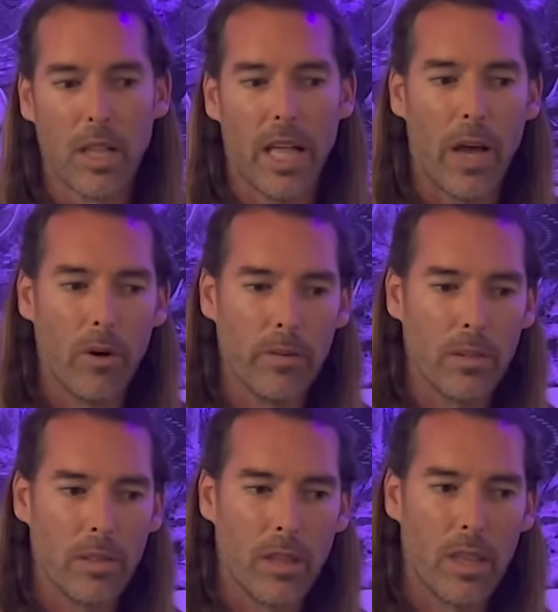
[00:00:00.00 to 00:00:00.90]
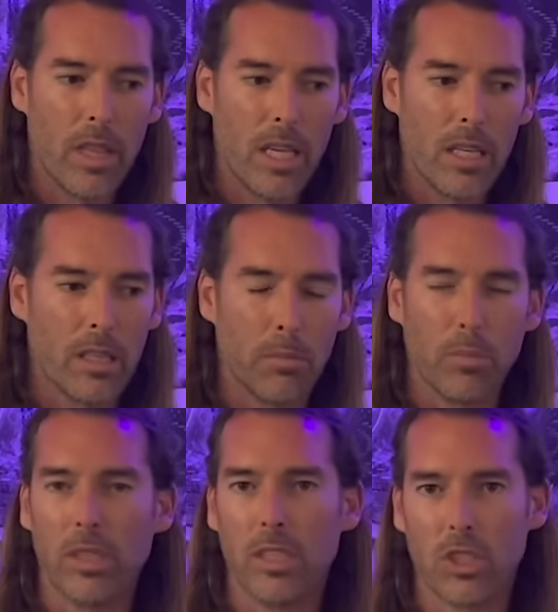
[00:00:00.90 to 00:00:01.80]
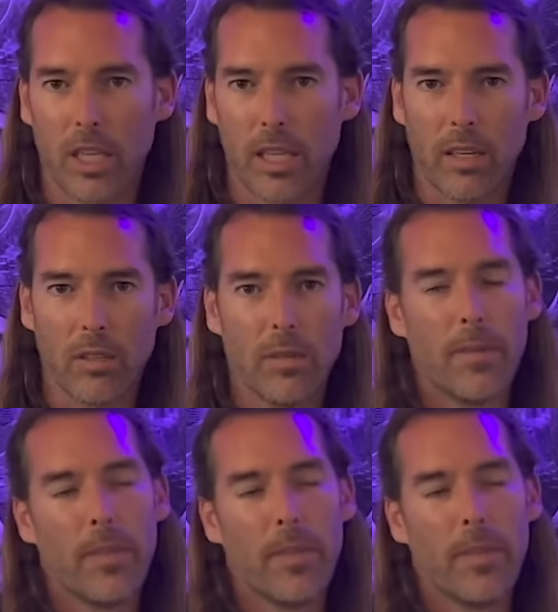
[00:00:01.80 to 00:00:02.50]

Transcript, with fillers: however they completely check out.